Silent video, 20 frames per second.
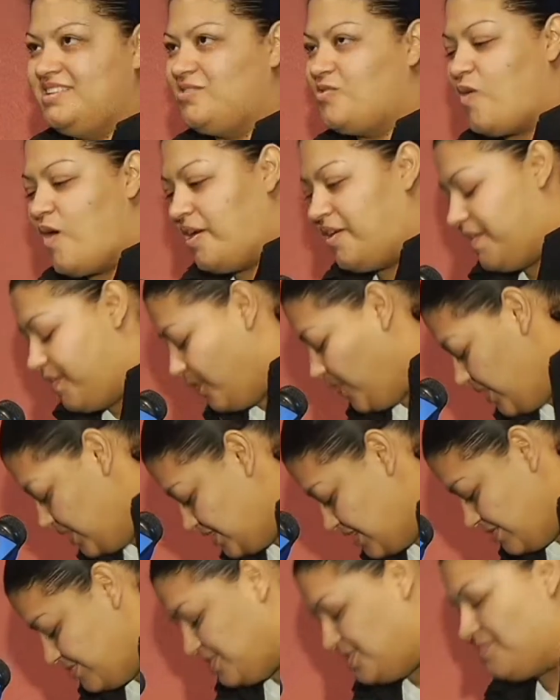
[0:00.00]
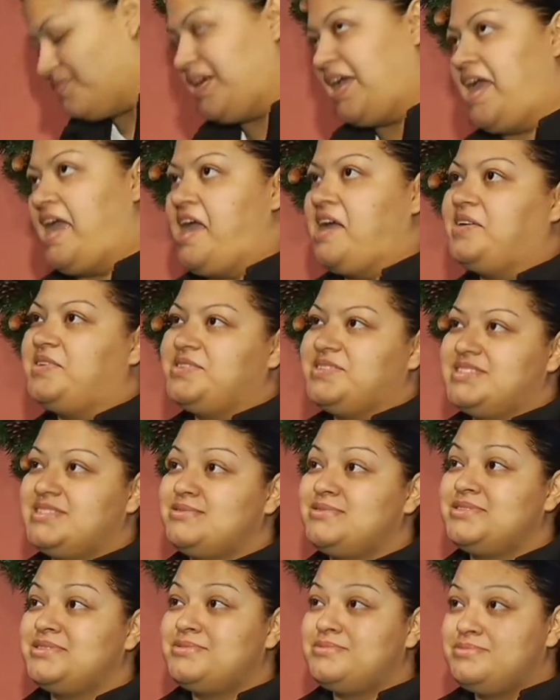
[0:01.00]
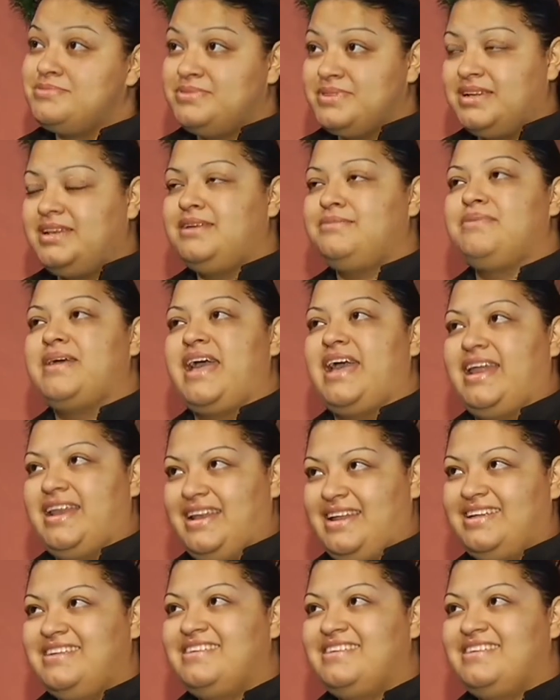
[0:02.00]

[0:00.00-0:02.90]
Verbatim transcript: The water was up to my ankles. It was really bad.